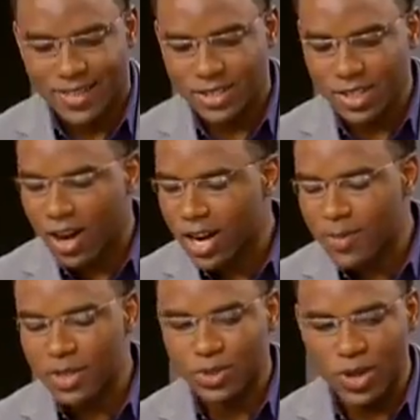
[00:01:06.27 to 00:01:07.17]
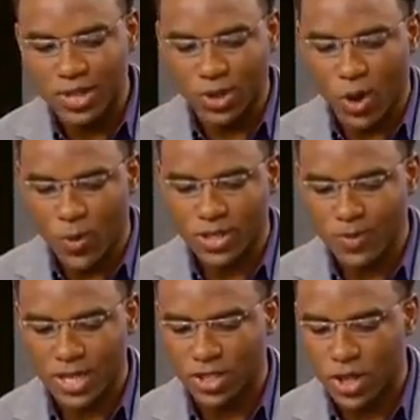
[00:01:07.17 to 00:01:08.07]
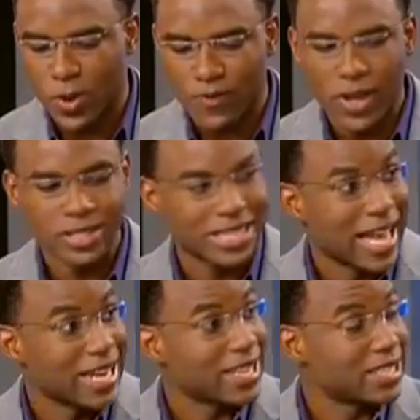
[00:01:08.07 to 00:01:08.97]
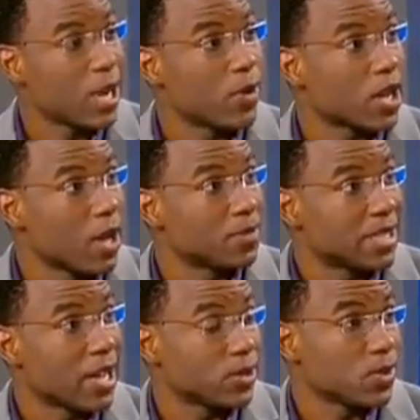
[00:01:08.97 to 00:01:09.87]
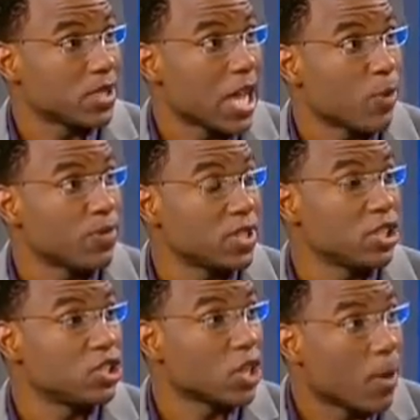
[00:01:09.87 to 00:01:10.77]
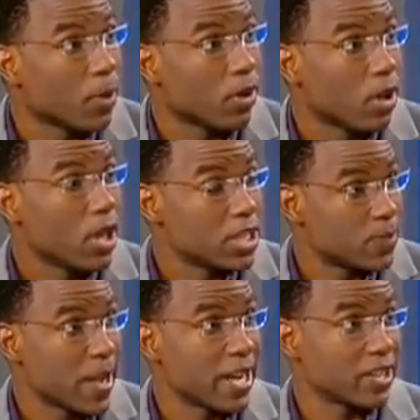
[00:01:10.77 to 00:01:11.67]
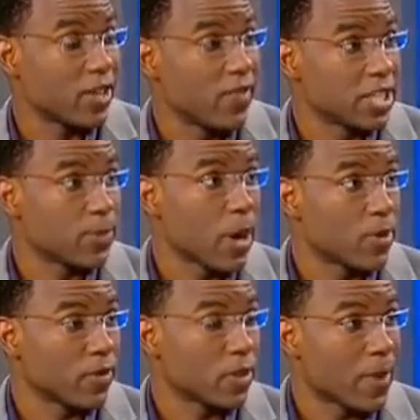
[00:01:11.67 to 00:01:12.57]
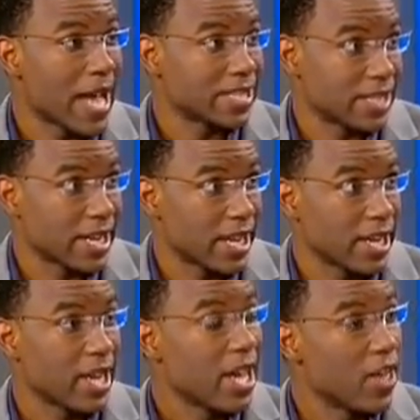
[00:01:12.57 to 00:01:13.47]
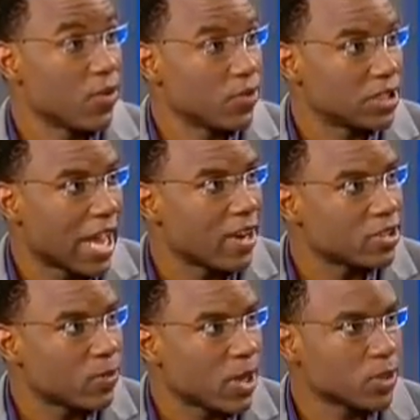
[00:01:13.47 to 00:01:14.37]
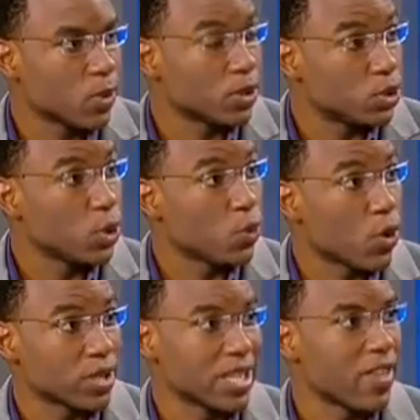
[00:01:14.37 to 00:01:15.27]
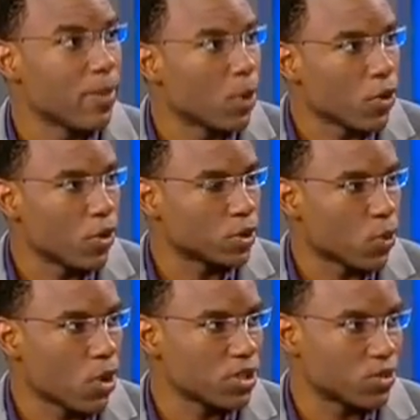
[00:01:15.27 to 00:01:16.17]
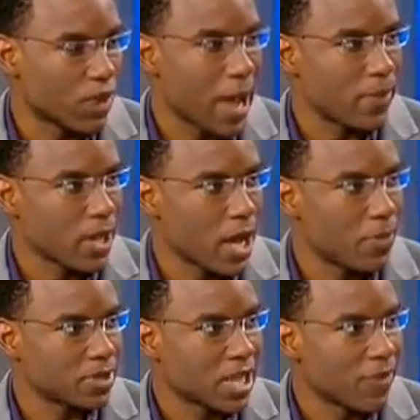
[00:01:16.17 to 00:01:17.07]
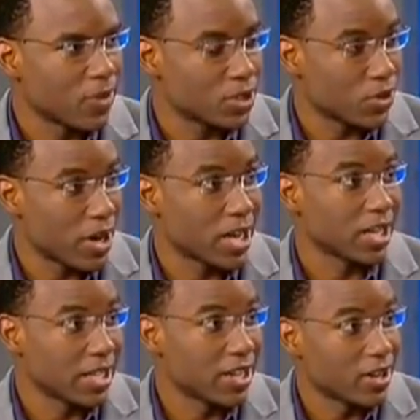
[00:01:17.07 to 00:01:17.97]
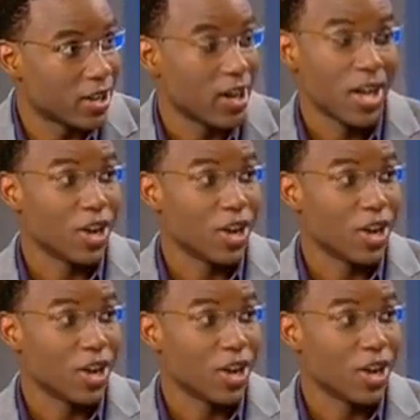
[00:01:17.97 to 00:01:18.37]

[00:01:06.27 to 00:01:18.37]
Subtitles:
This is the argument that you guys always make to no avail. At the end of the day, when it comes down to it, Tom, we've seen double spending at the Defense Department over the past decade, and that is because we were in two wars. Now that both of those wars is wrapping up, it's time for us to create a leaner,